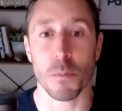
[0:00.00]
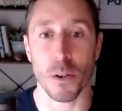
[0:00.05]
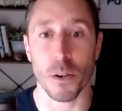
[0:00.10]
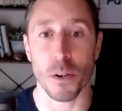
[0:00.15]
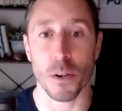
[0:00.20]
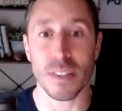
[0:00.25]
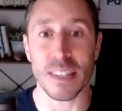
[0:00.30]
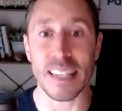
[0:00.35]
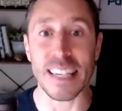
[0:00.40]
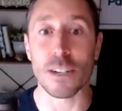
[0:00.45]

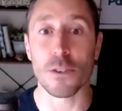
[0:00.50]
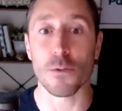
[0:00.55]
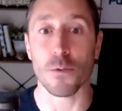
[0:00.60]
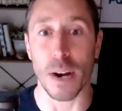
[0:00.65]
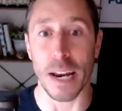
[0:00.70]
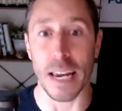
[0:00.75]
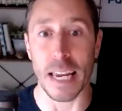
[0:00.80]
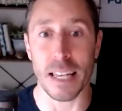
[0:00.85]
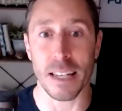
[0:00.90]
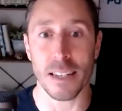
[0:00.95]
mostly
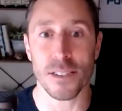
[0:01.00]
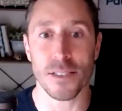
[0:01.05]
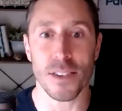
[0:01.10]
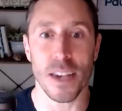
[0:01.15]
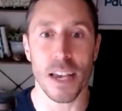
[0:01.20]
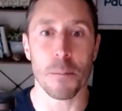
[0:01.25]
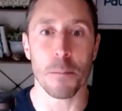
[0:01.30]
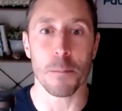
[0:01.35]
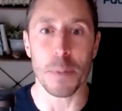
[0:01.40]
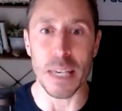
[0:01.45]
grains
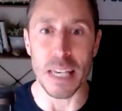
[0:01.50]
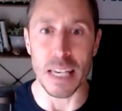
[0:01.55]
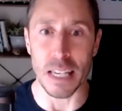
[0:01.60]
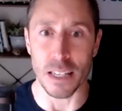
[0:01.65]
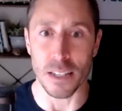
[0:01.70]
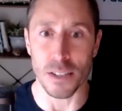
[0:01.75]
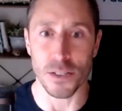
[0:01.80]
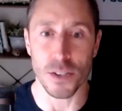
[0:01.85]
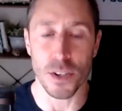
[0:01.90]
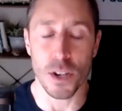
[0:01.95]
and
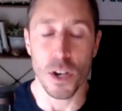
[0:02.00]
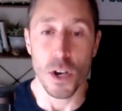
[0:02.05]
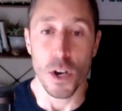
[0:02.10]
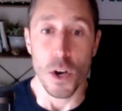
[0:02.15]
beans.